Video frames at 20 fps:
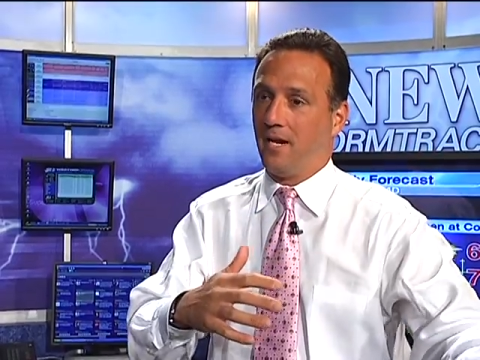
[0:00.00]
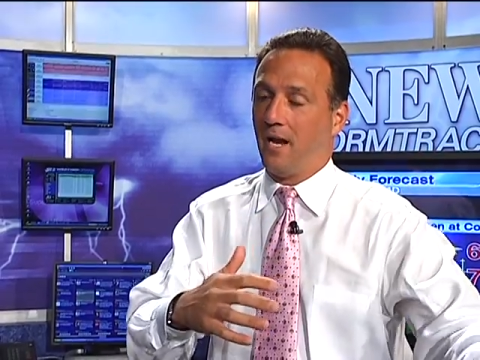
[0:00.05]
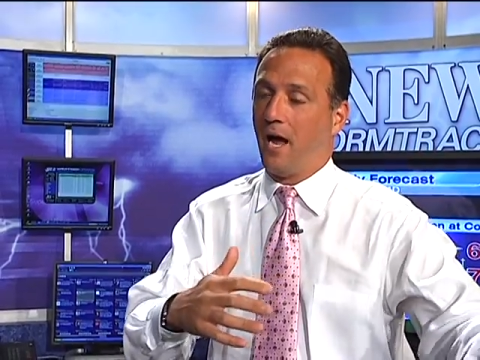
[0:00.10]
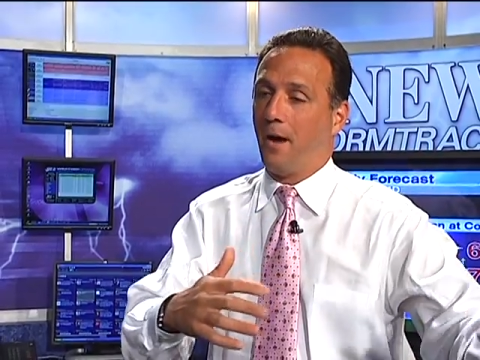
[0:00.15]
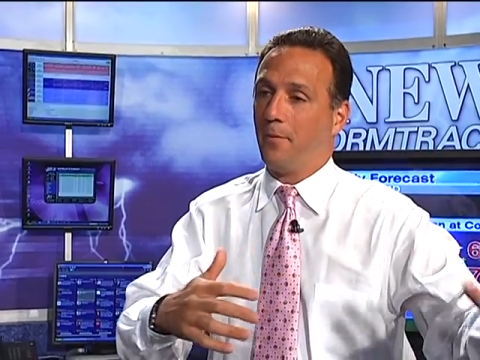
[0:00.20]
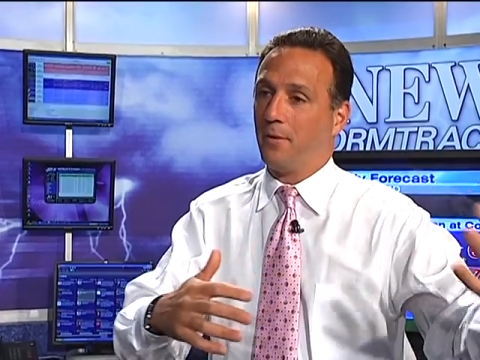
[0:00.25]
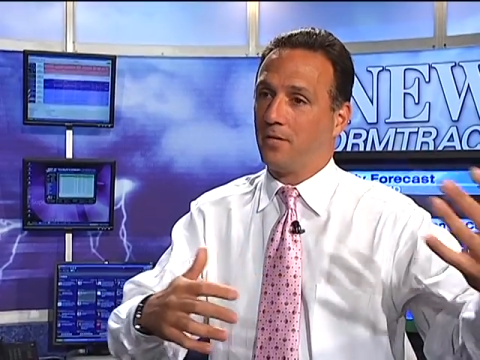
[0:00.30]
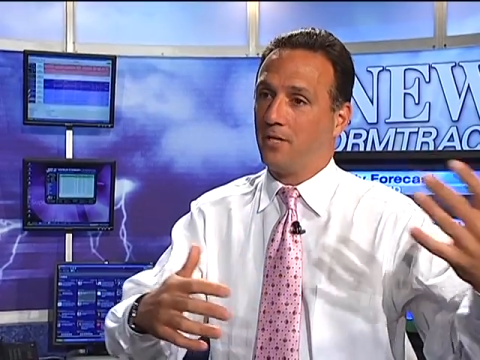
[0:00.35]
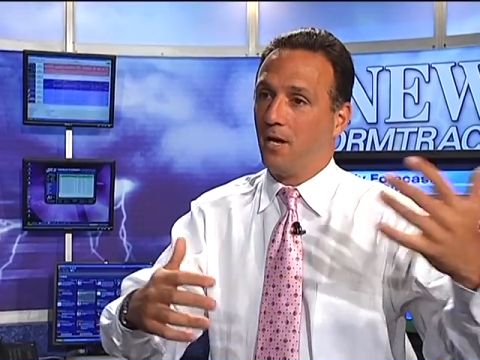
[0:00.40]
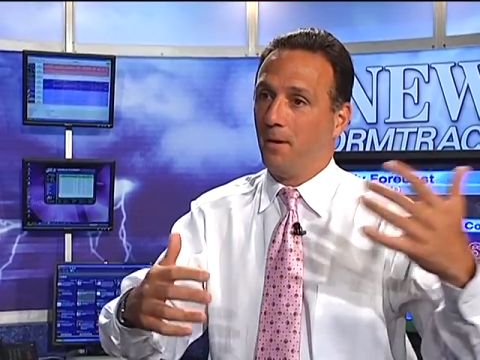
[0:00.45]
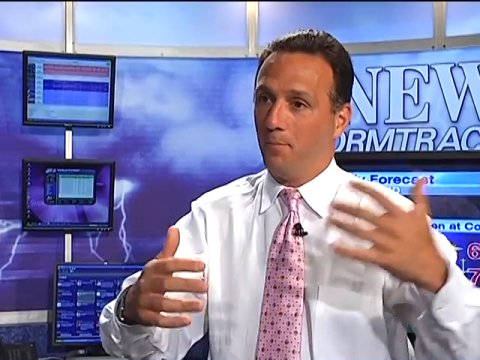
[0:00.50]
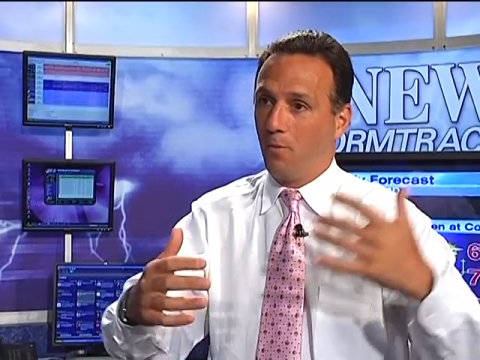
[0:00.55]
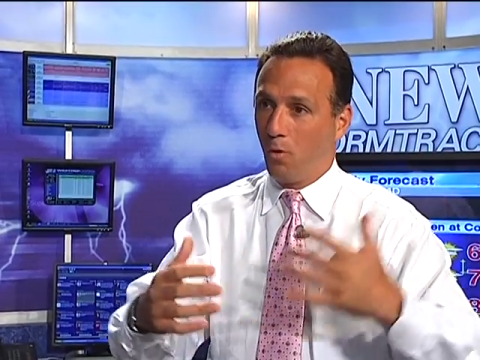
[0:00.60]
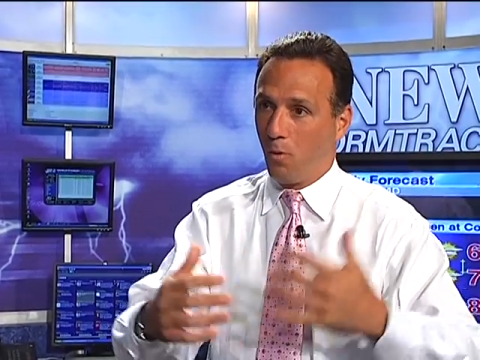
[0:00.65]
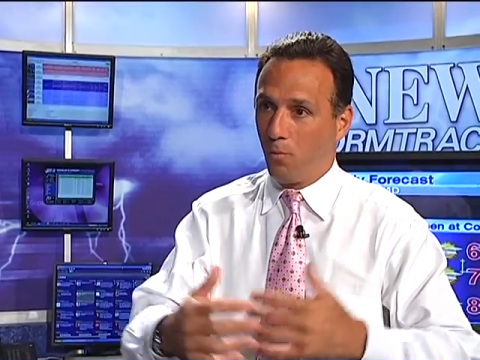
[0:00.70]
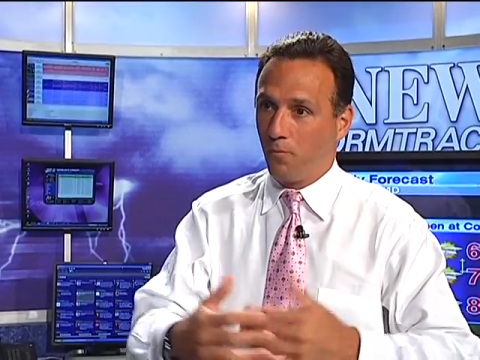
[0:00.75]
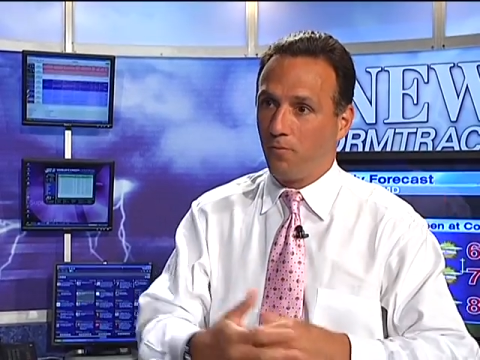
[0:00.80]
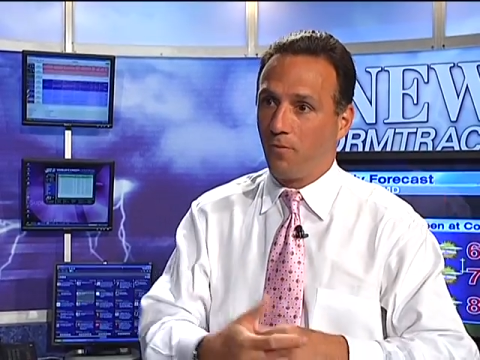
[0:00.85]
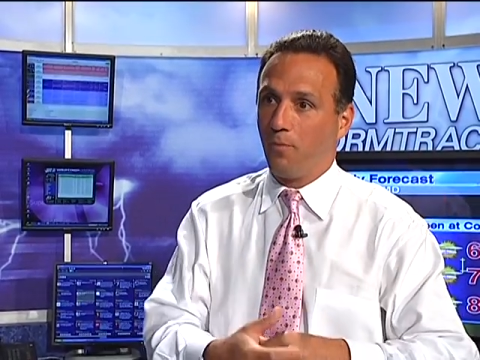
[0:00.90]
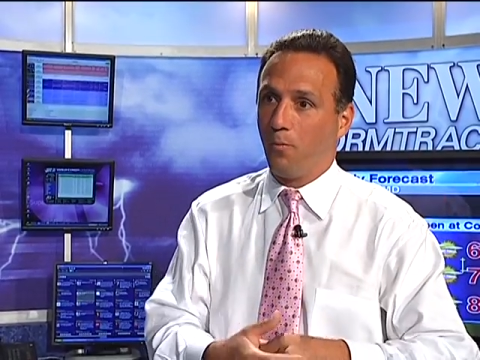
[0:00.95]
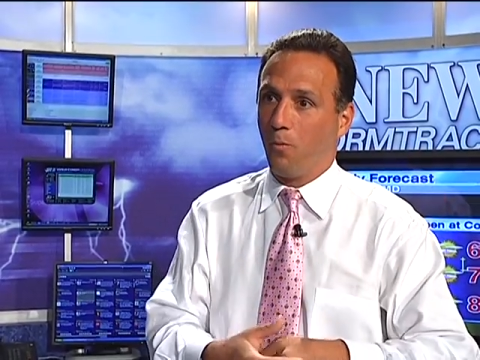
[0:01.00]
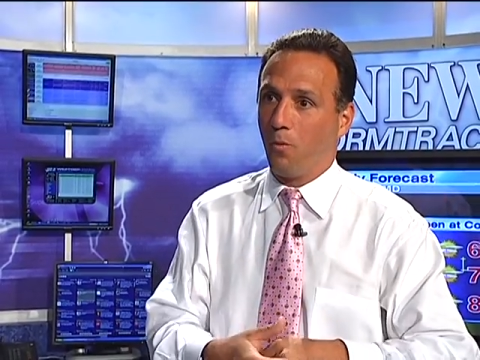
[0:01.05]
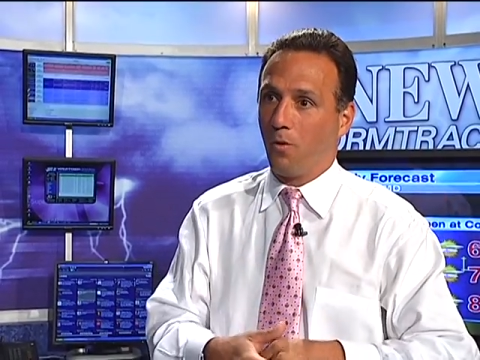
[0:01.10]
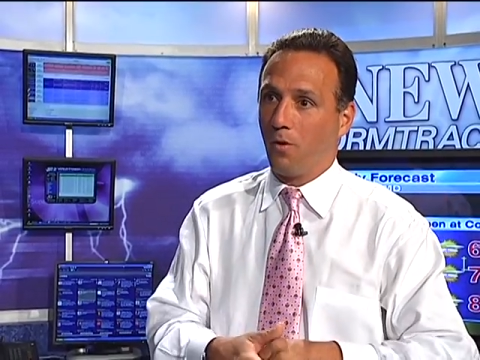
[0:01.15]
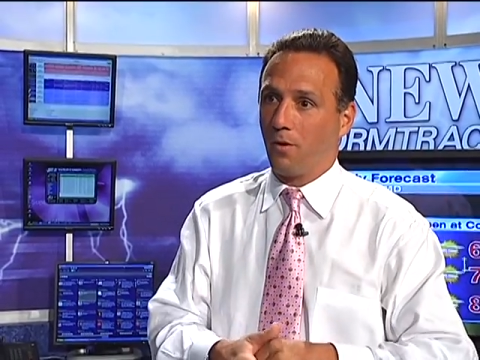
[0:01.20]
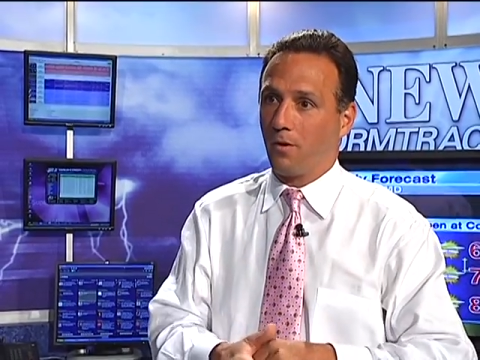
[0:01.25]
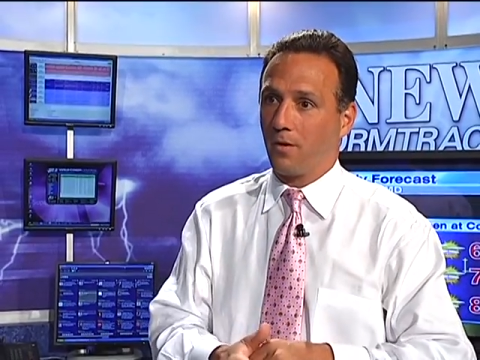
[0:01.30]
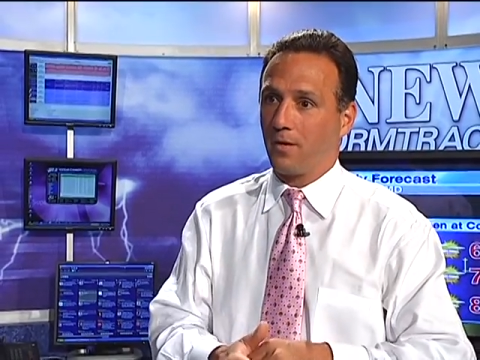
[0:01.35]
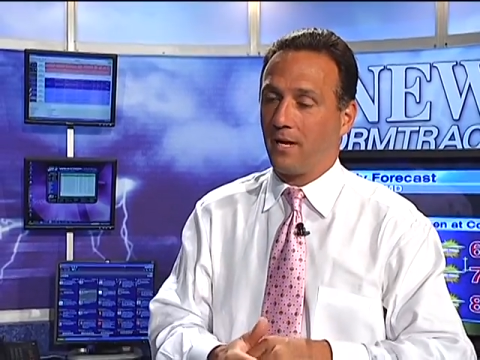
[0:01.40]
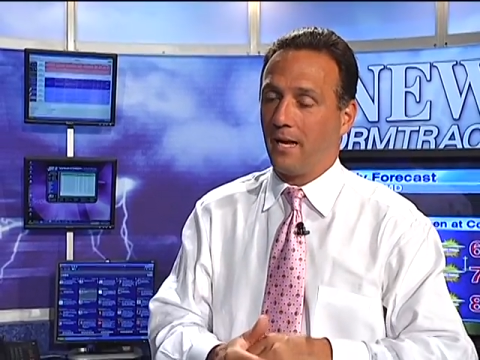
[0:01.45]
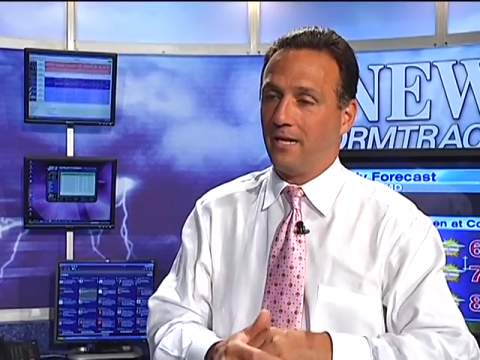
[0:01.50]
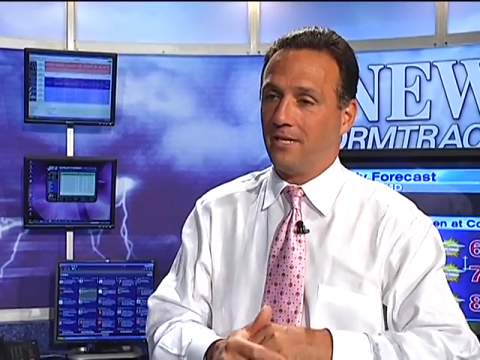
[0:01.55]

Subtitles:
and I would come home from work